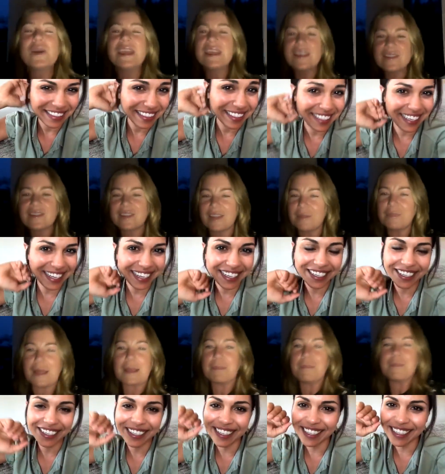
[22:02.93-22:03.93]
Speaker 1: he's like
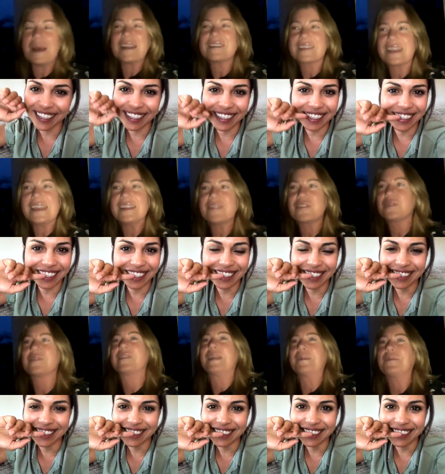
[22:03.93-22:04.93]
my skin is too
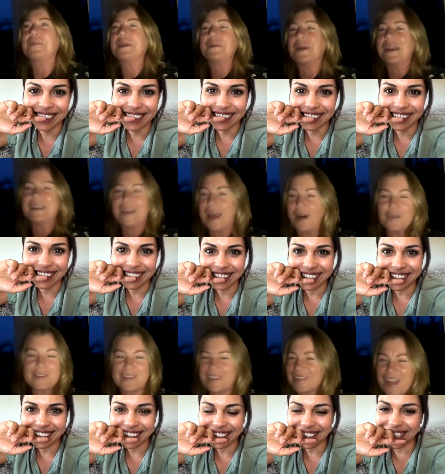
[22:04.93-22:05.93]
slippery right now. This
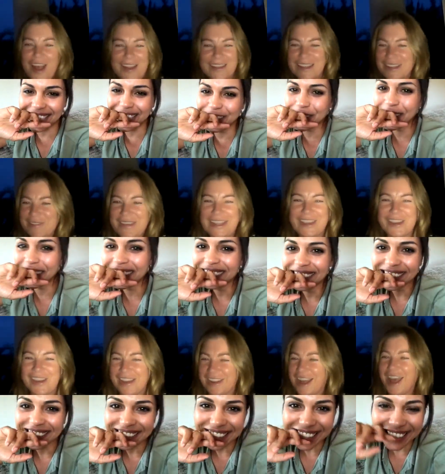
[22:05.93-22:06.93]
is not gonna be good.
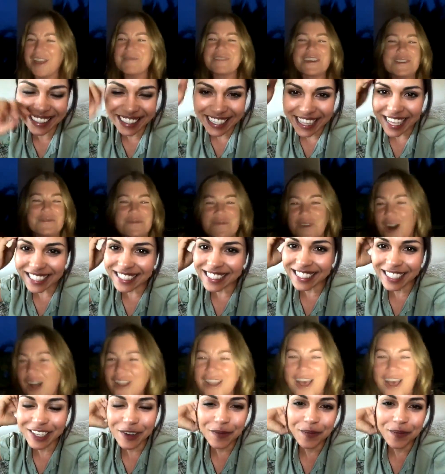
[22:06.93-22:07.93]
I am gonna
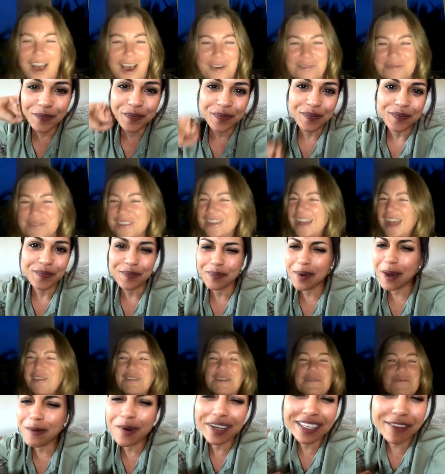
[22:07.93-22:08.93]
fall off. But
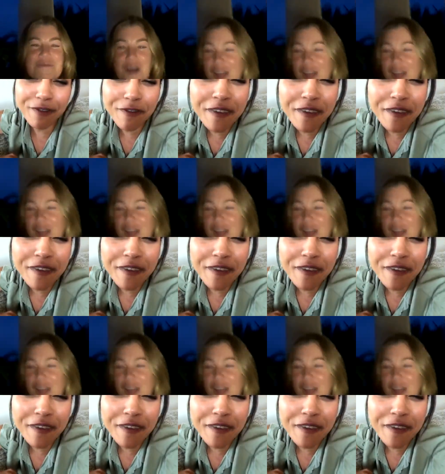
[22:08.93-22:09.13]
what is a